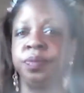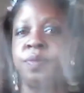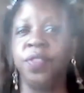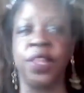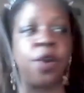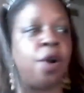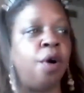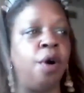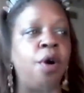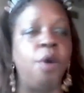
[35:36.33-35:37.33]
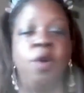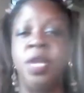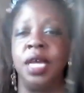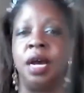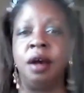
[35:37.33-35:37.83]
they're all
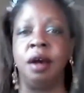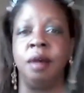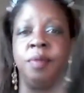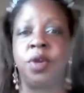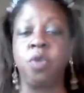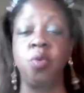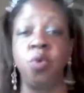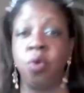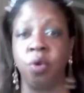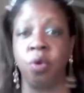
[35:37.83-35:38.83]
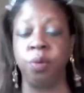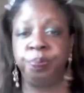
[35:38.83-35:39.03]
cruel.